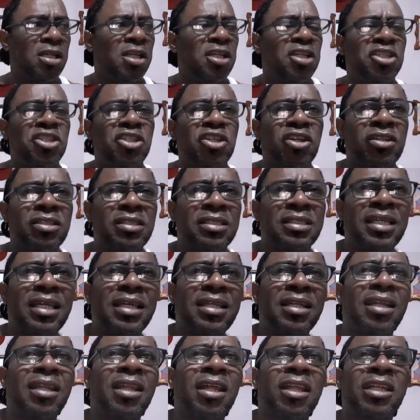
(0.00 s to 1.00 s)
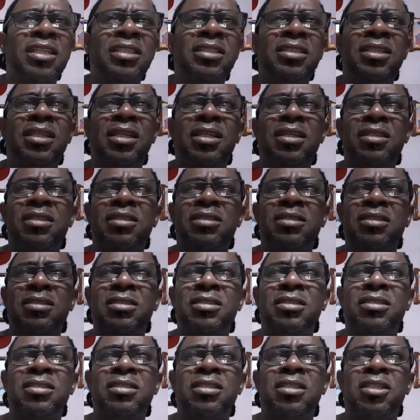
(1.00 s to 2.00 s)
She is saying a lot of
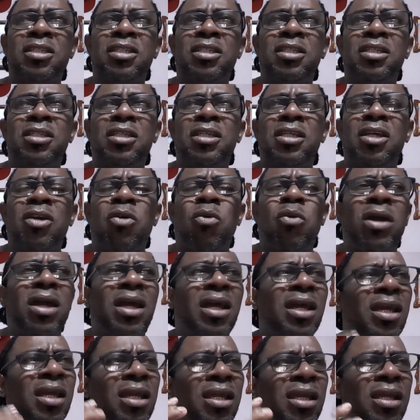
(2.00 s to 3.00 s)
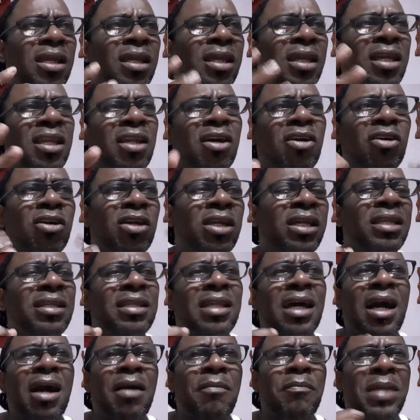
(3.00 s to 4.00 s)
things where, you know, it
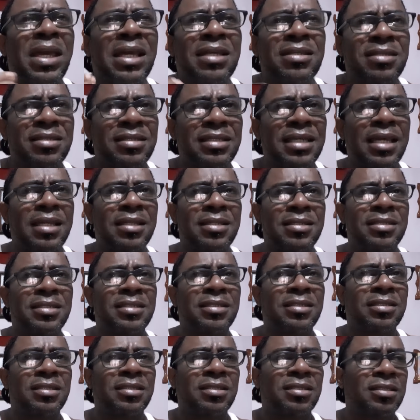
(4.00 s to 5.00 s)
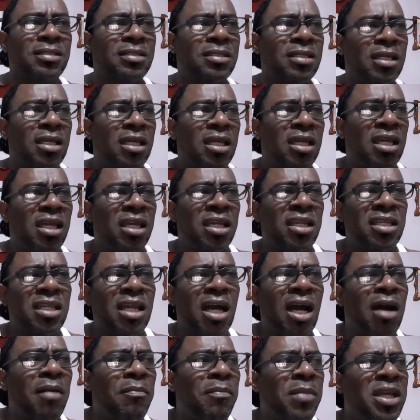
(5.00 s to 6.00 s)
now makes sense. It
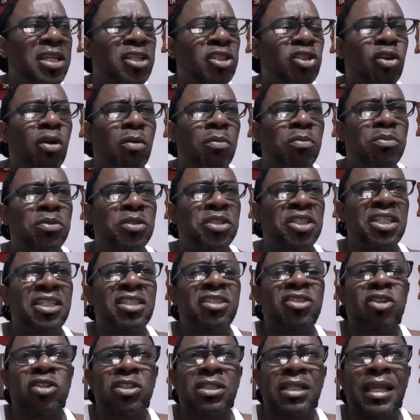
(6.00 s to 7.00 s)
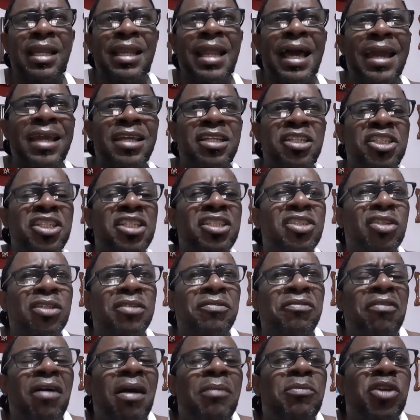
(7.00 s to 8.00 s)
now mesh up. She's just lying. She's
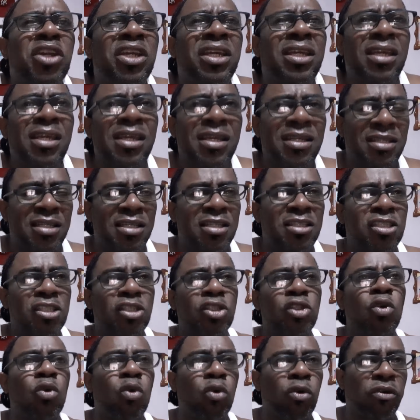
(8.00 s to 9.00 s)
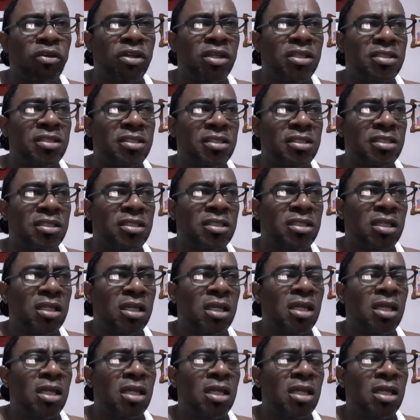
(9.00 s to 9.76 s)
just fabricating stories.